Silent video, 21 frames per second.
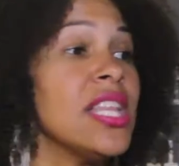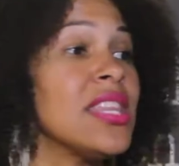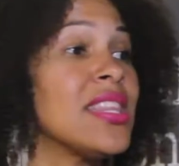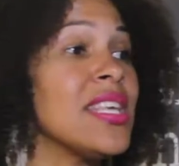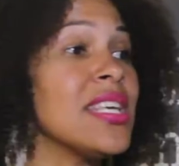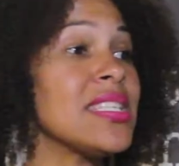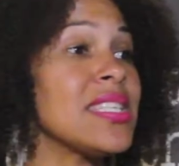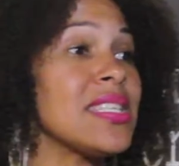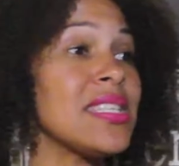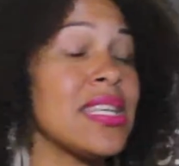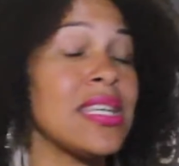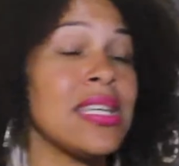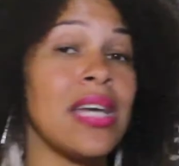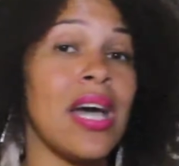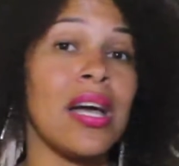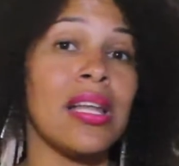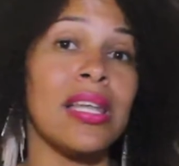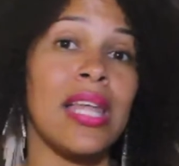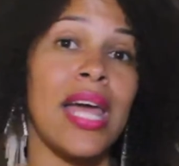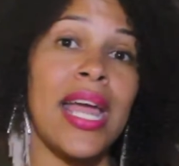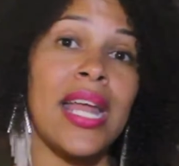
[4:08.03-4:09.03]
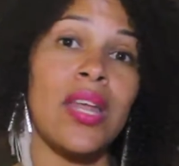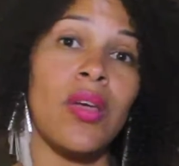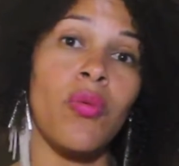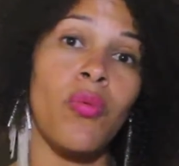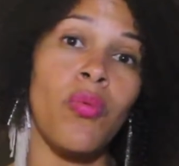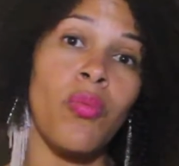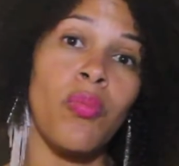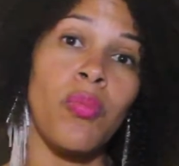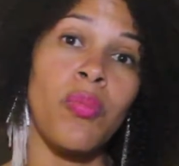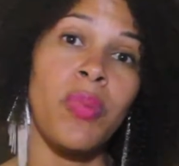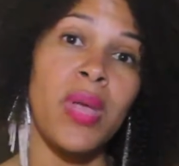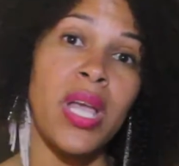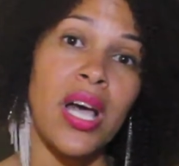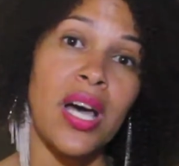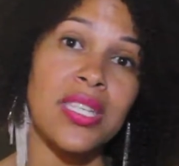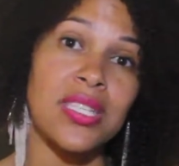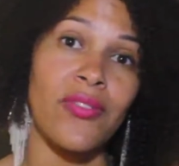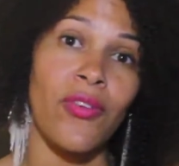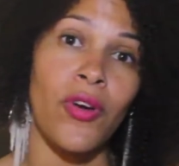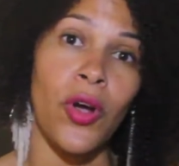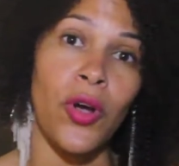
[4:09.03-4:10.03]
This is a young lady,
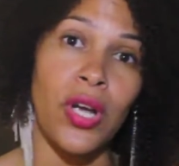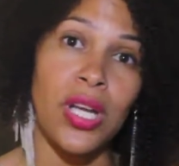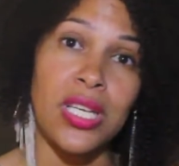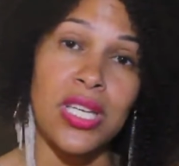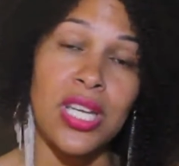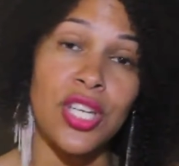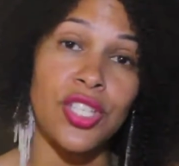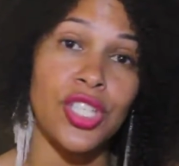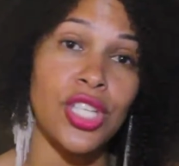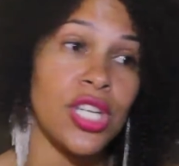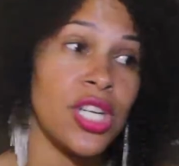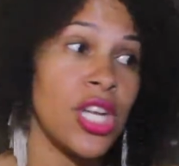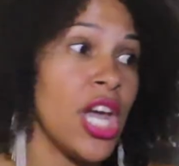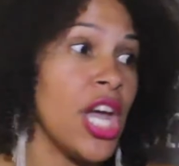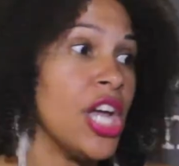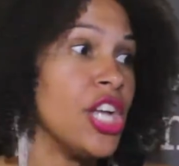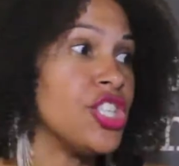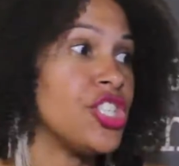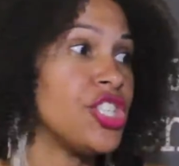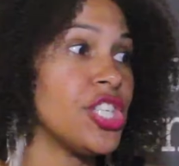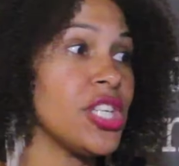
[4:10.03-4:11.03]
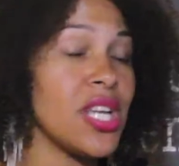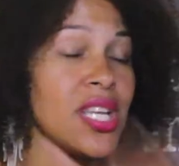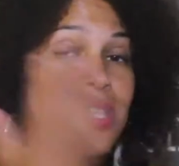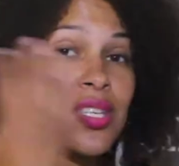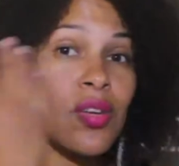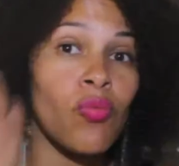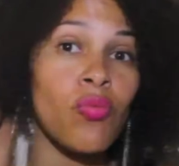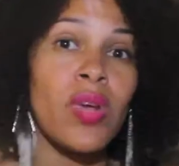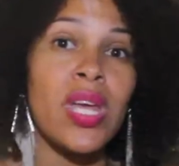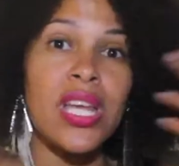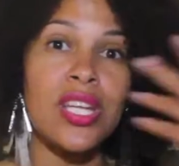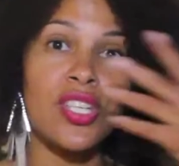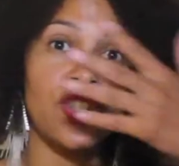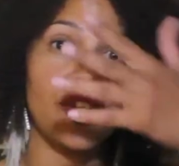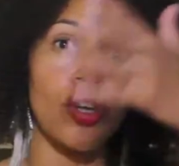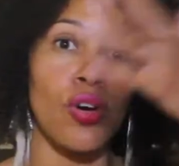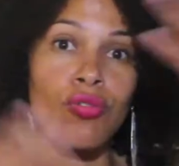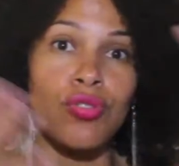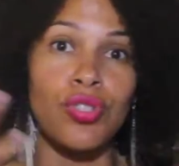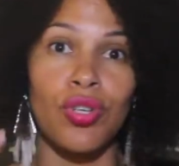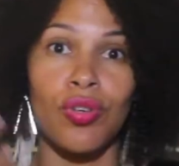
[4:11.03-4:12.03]
because of her condition, she doesn't read
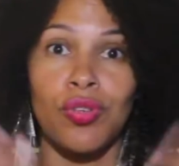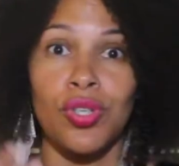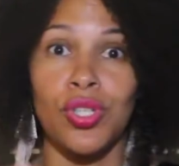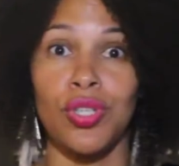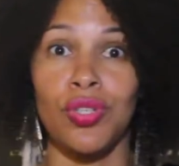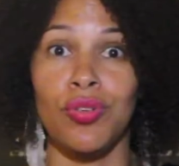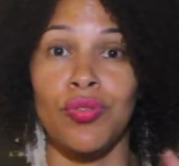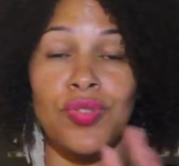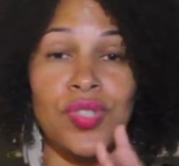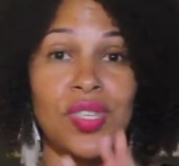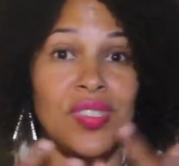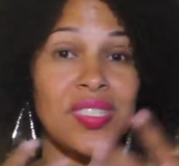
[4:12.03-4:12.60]
social cues.